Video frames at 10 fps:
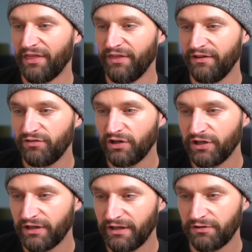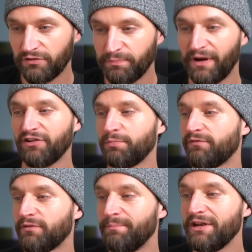this hook is responsible
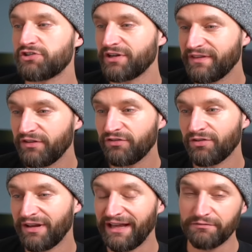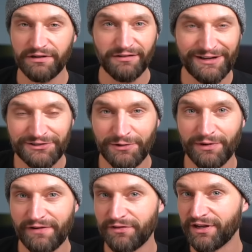for measuring this and re-rendering
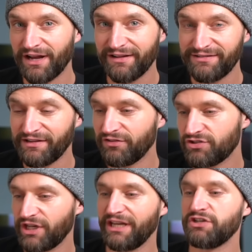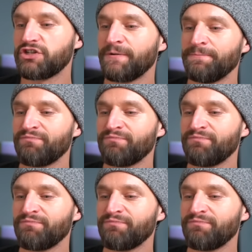whenever the contents change,